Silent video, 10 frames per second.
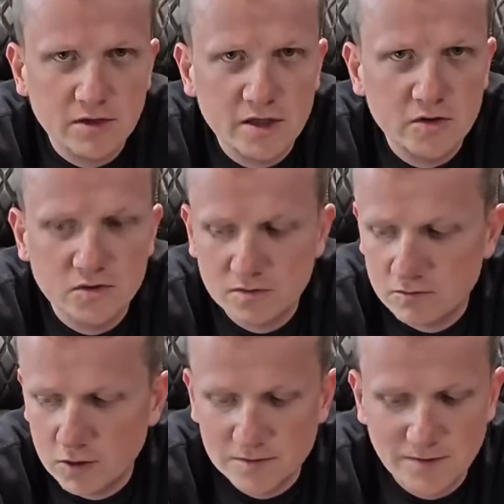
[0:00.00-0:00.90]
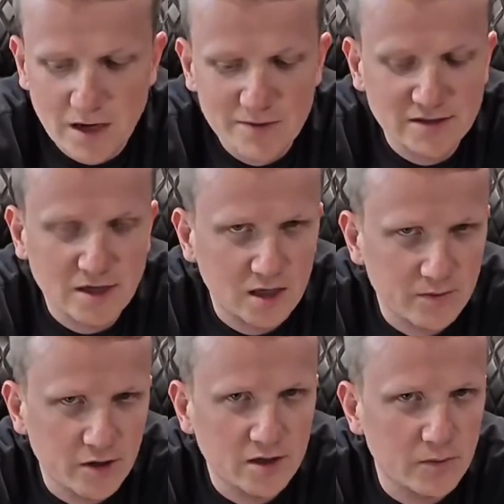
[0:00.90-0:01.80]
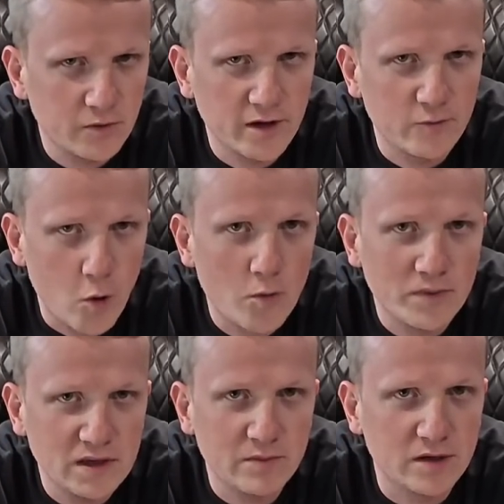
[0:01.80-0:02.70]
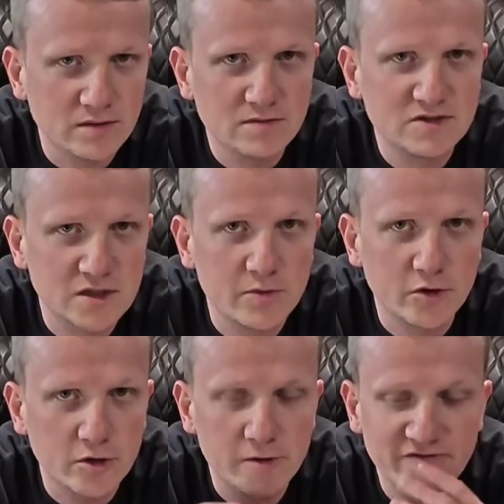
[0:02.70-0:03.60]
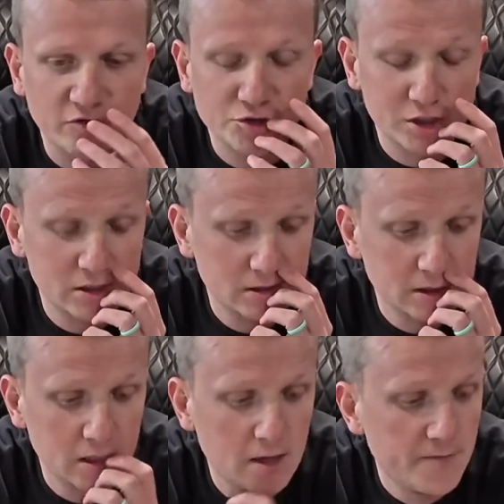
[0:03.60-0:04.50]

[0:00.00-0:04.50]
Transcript: I'm going to talk about a couple that won't be, but similar versions.